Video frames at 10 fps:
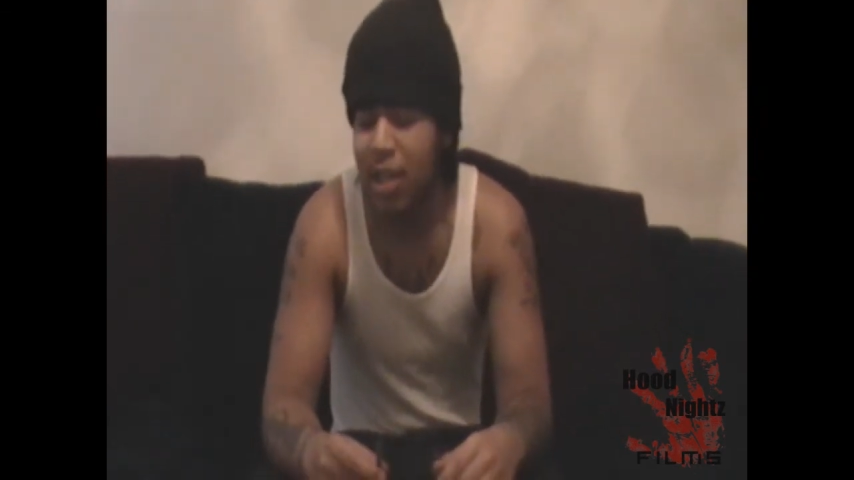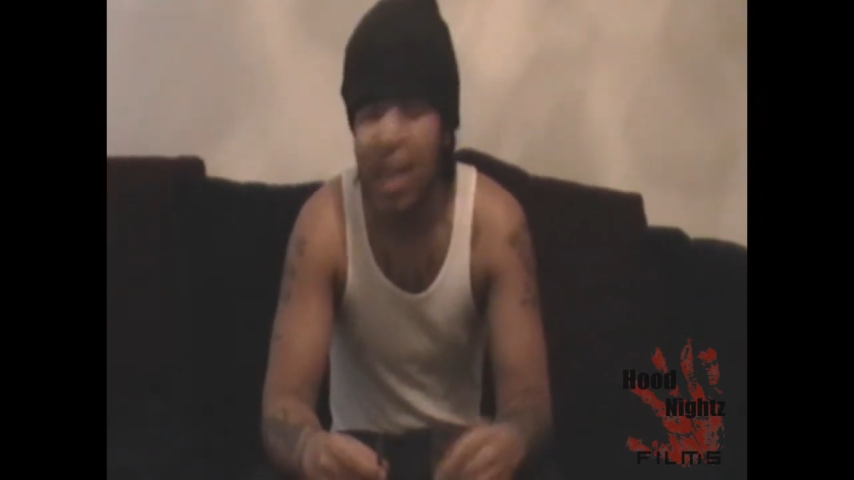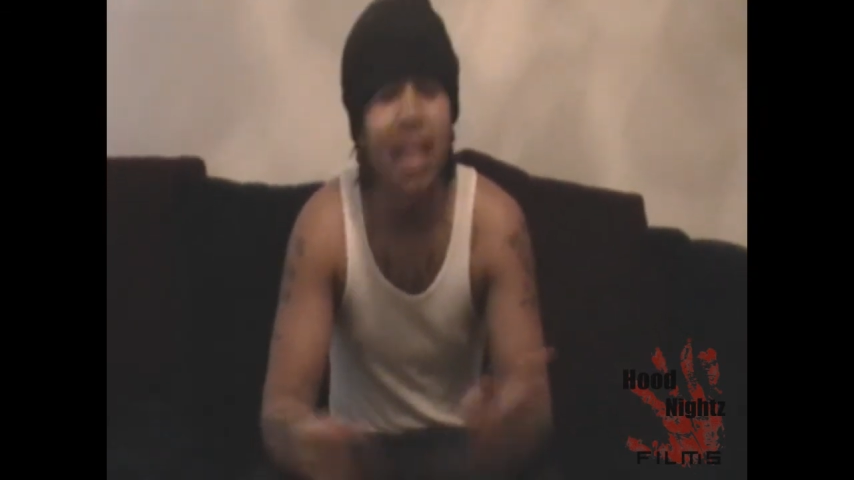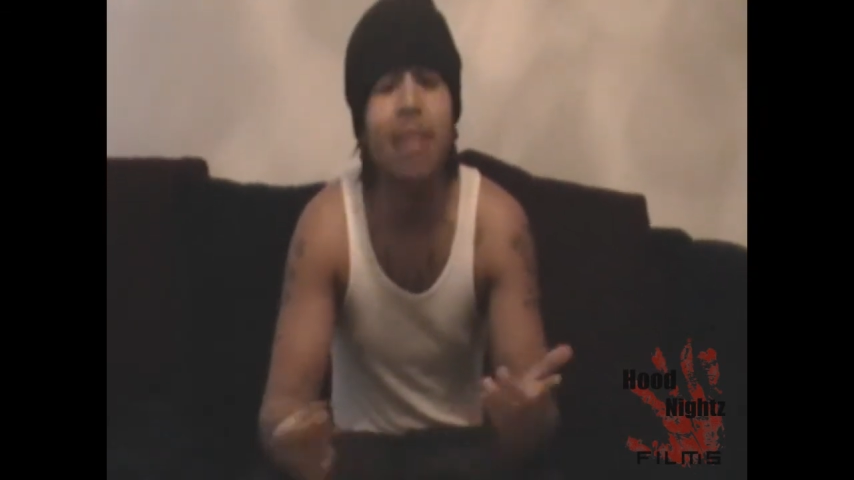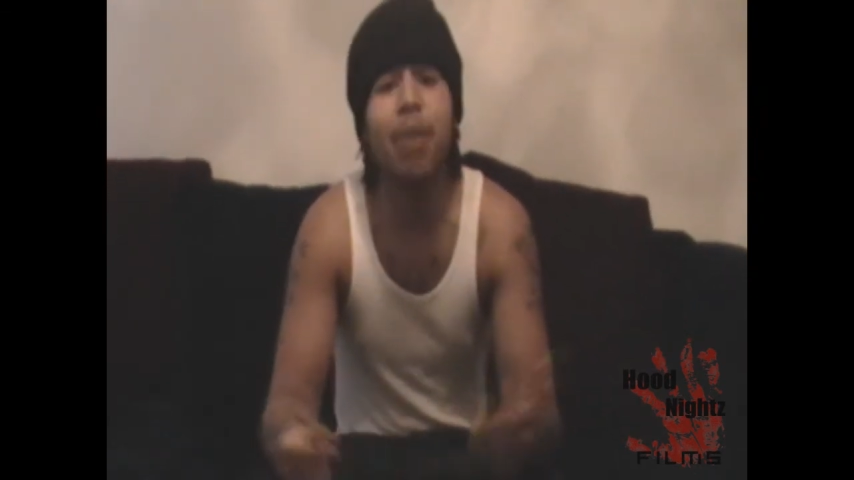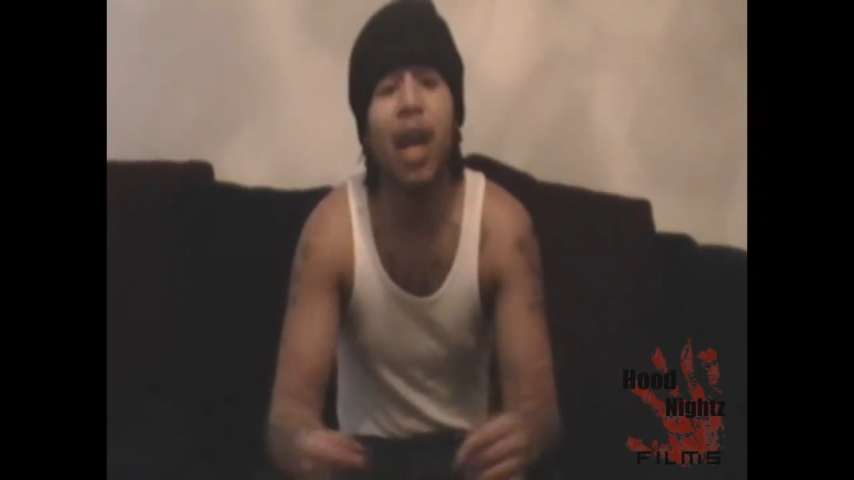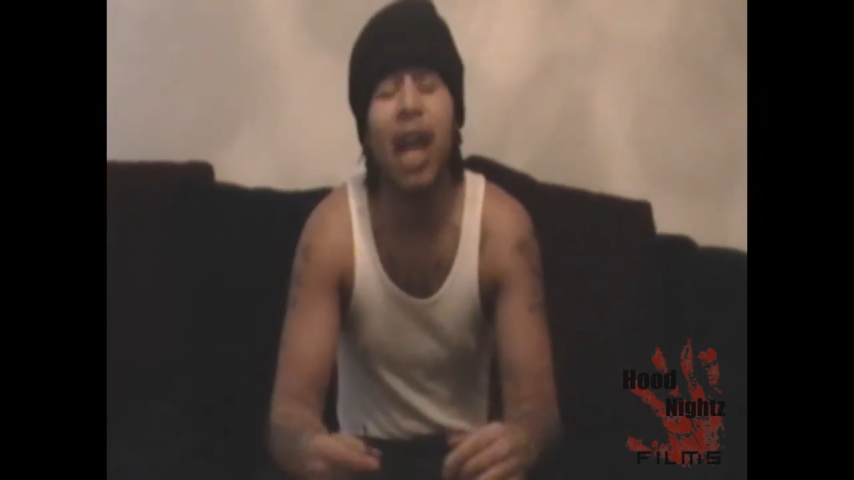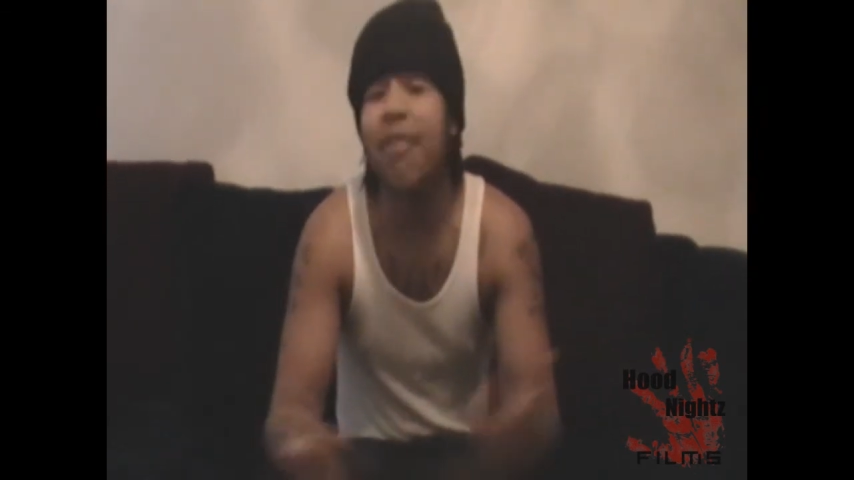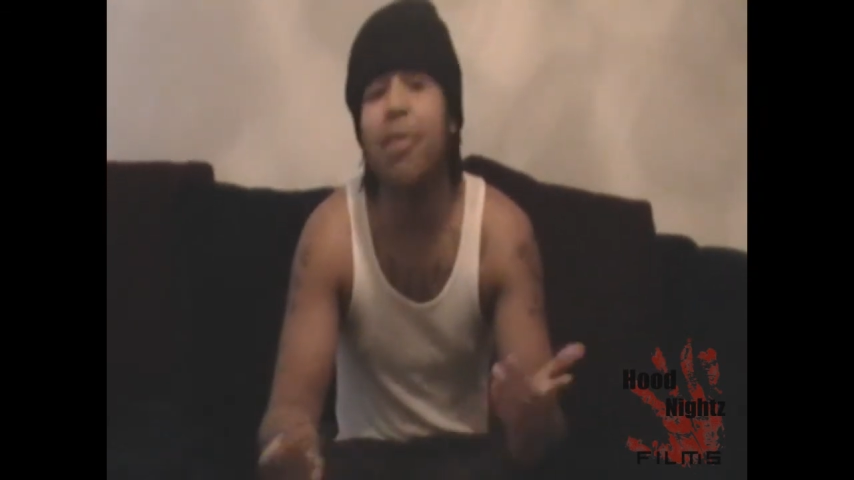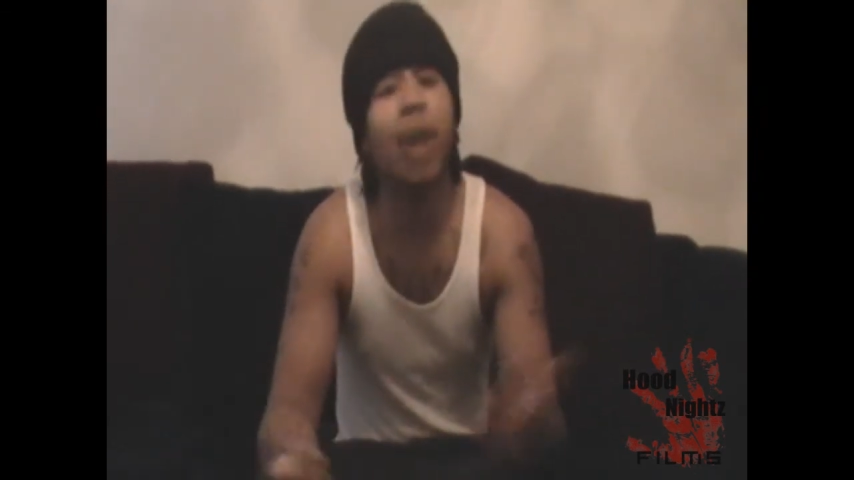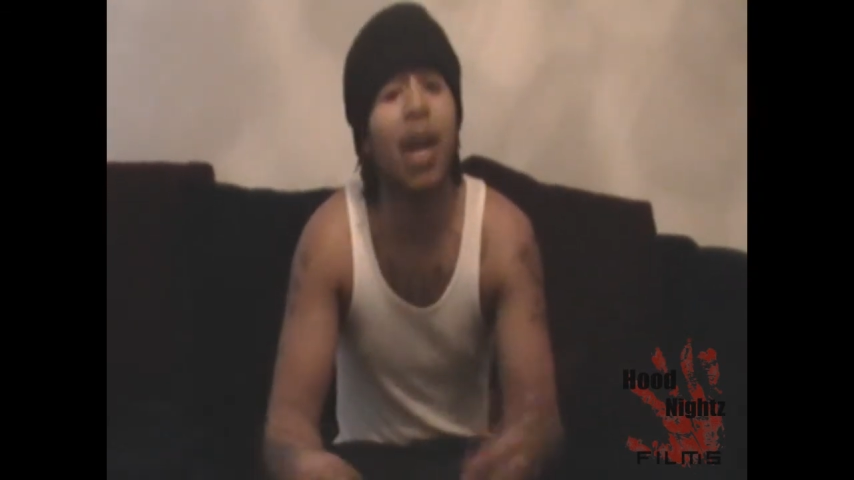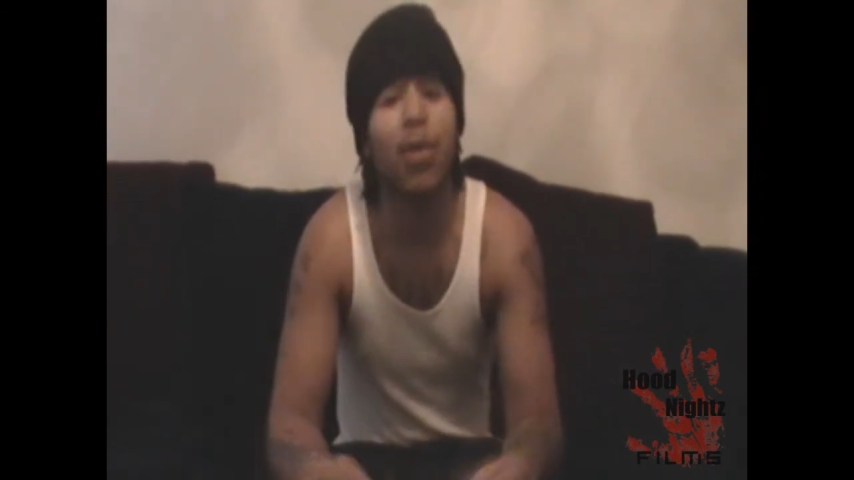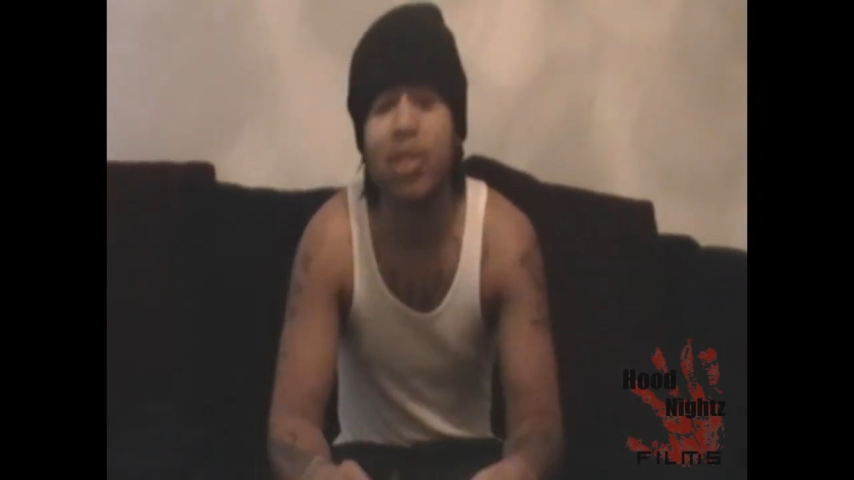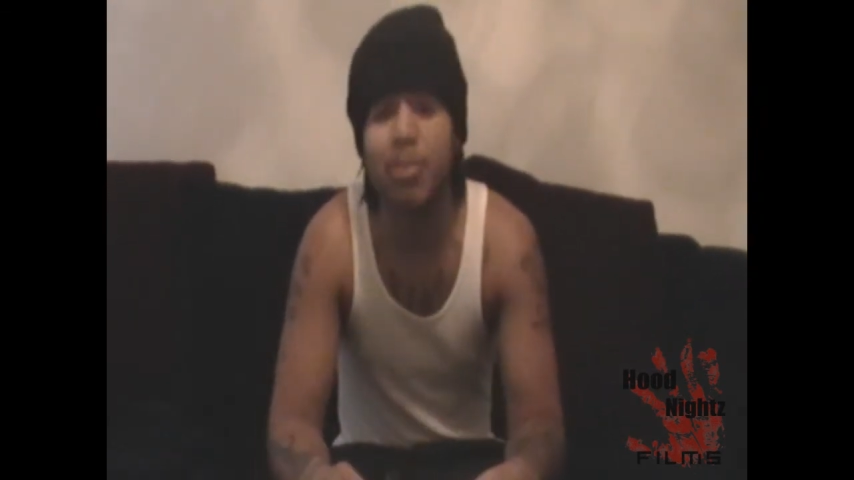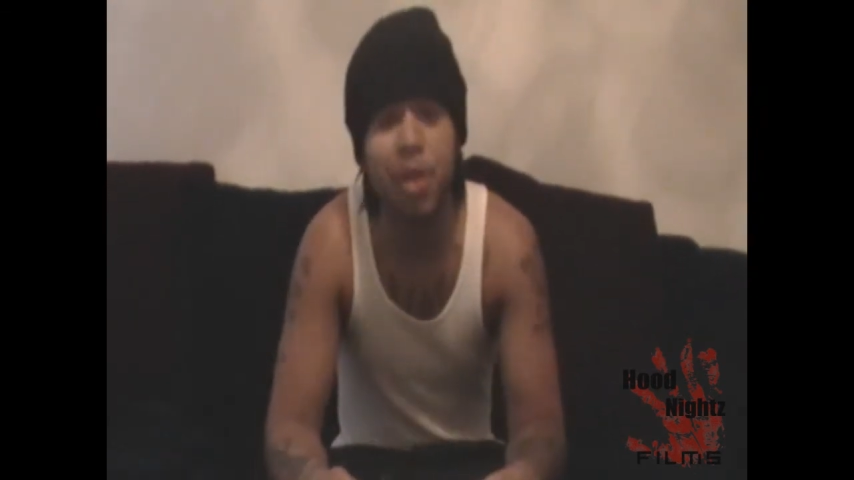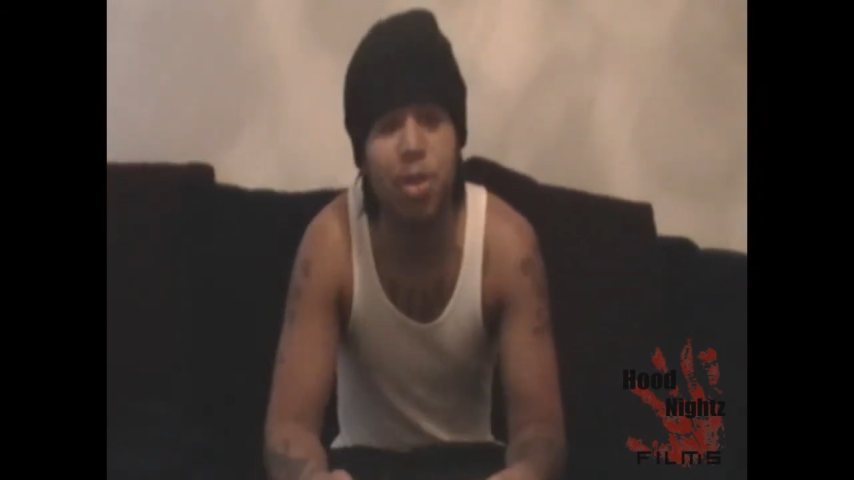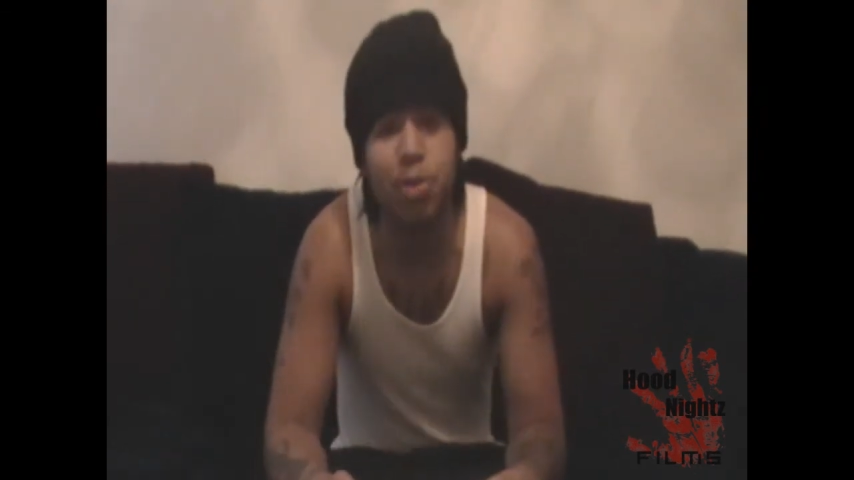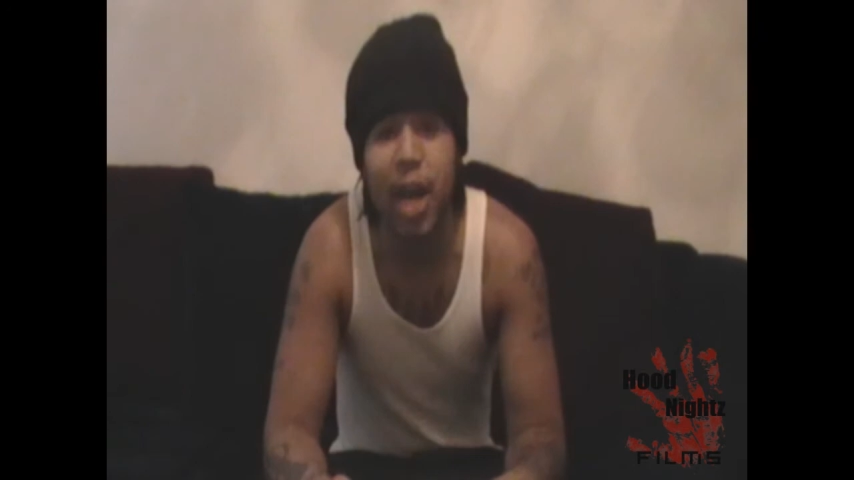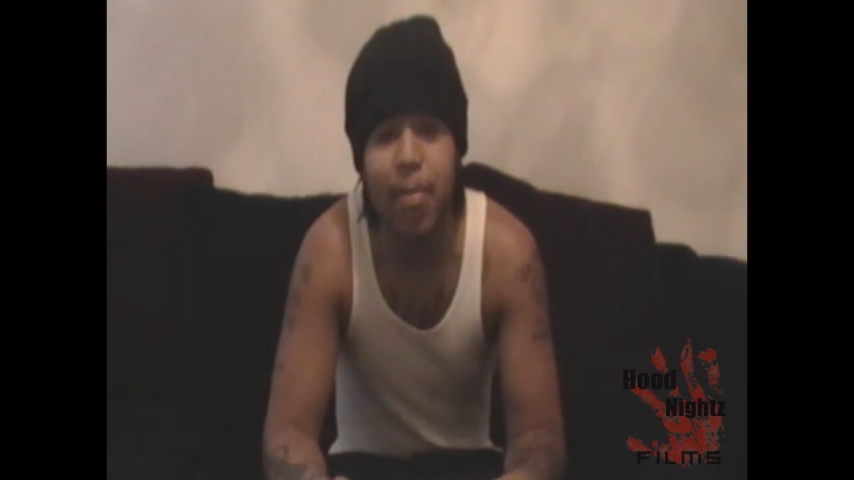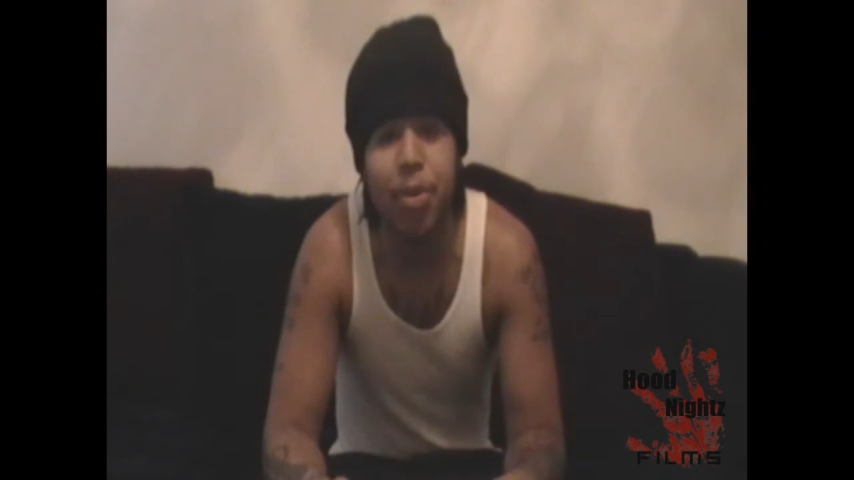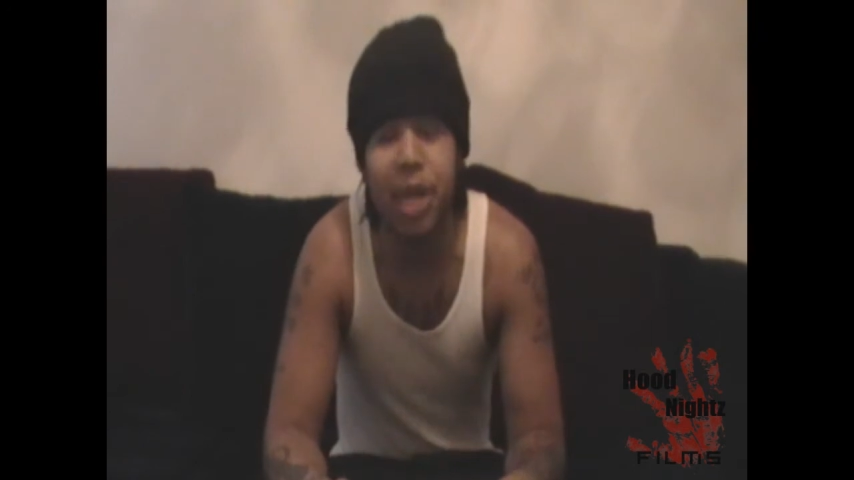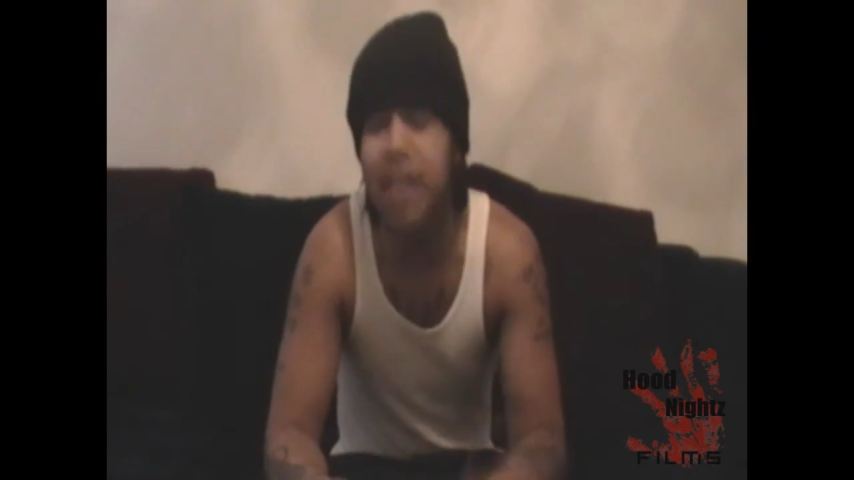everybody wants to be a rapper.